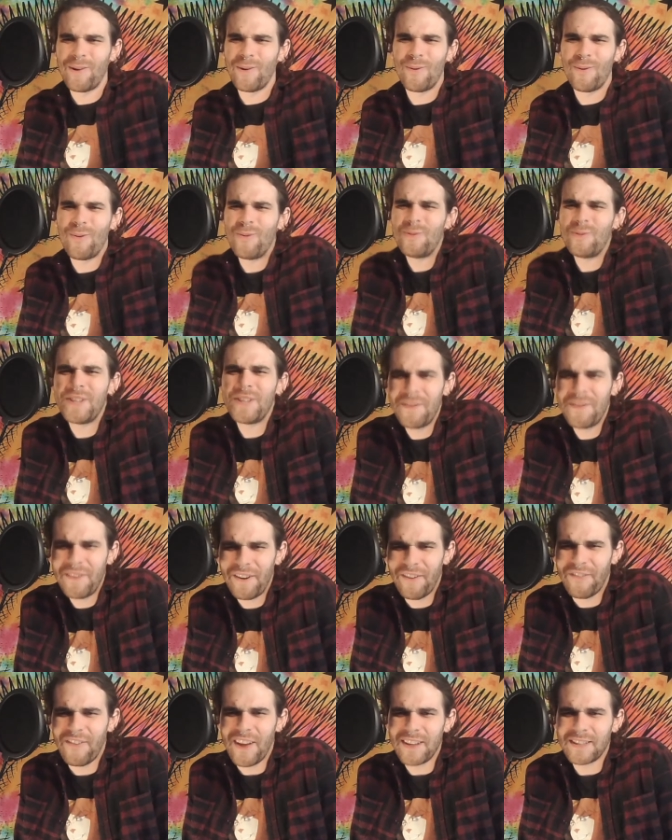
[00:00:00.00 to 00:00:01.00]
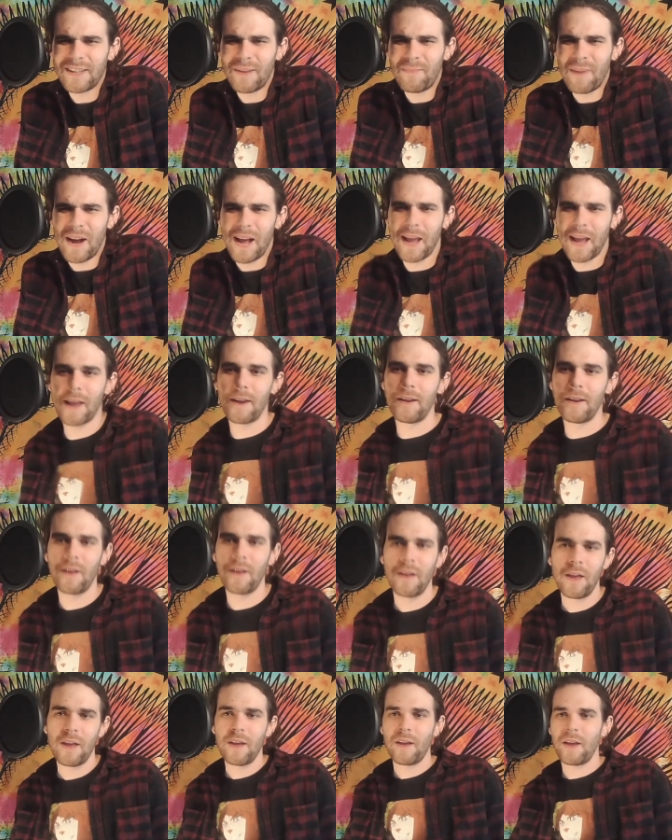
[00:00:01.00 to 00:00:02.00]
Who's even affected by it?
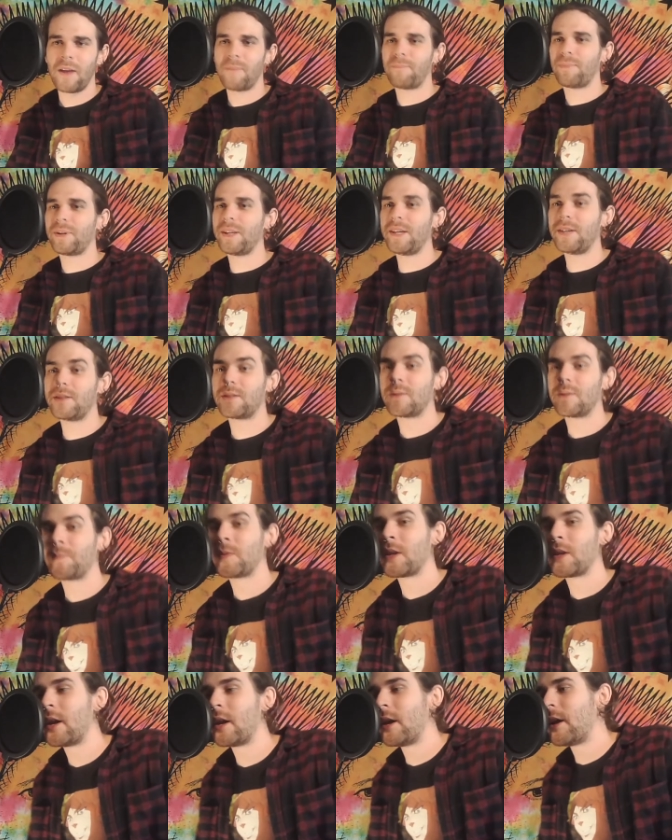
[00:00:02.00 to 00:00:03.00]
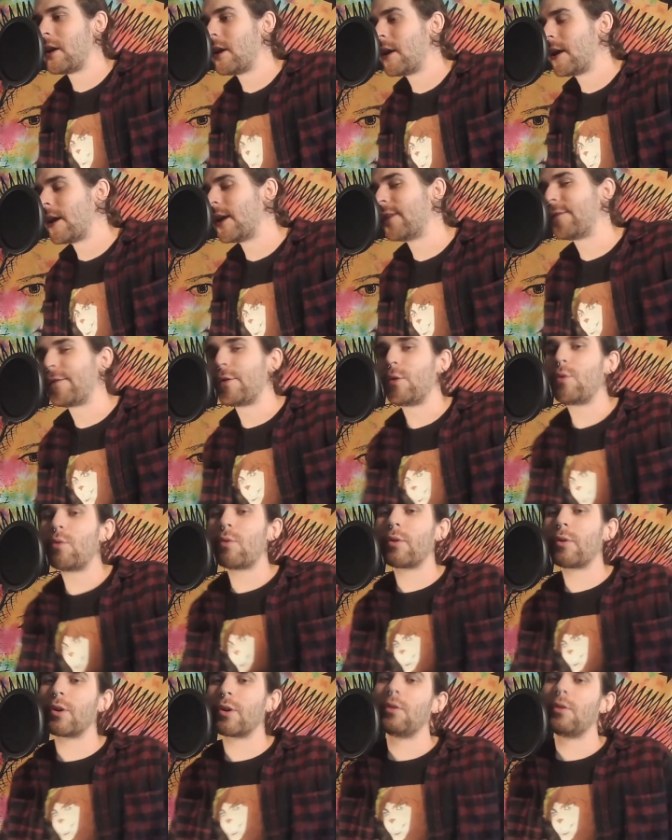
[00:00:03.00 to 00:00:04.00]
And please, if you
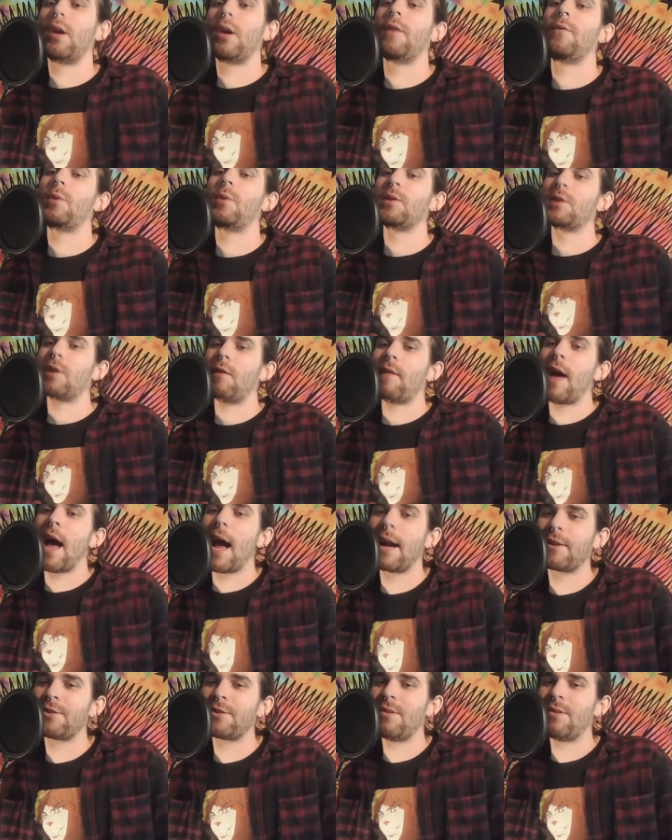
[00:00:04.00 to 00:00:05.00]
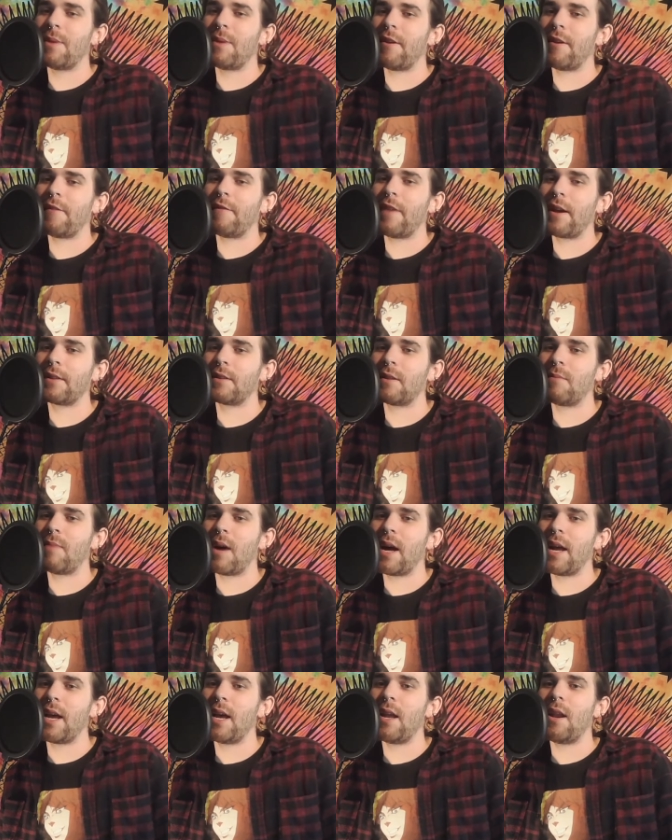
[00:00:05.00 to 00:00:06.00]
or your loved ones have actually been affected
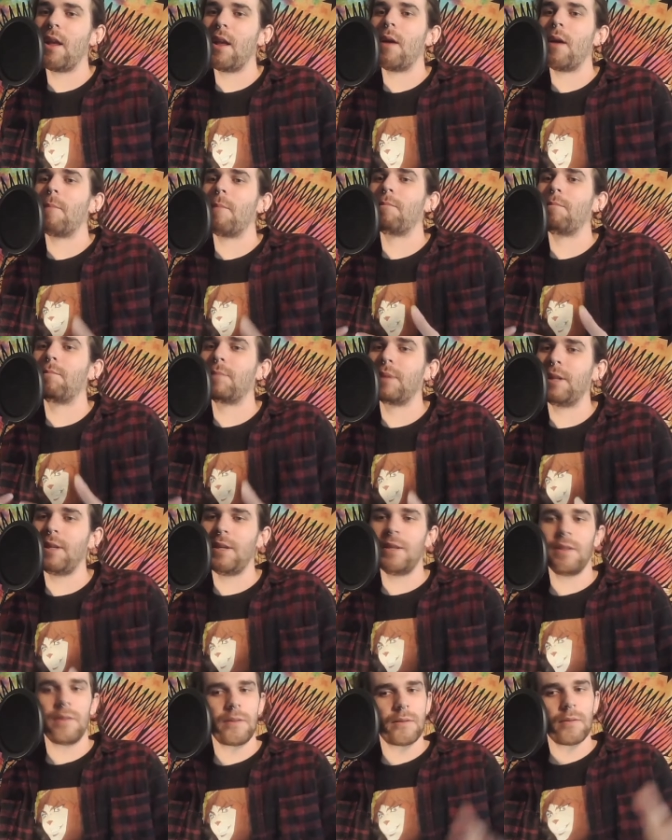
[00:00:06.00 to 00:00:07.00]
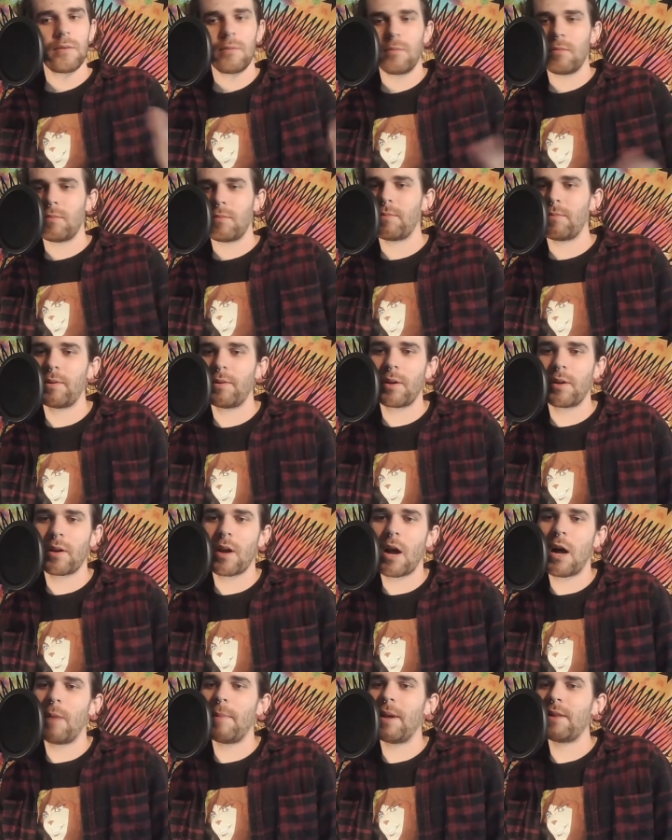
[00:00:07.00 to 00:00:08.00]
by it, please put a
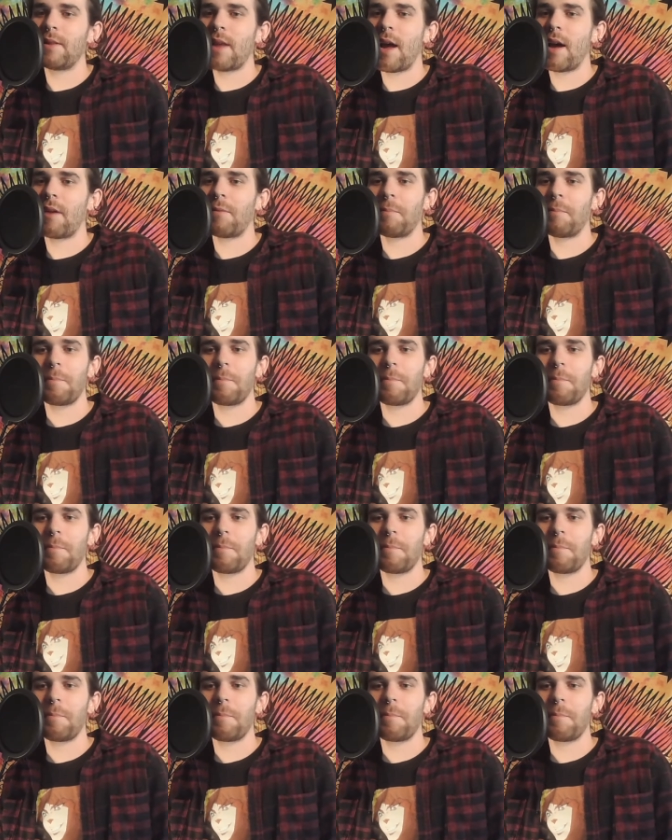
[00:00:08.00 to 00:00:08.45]
comment down.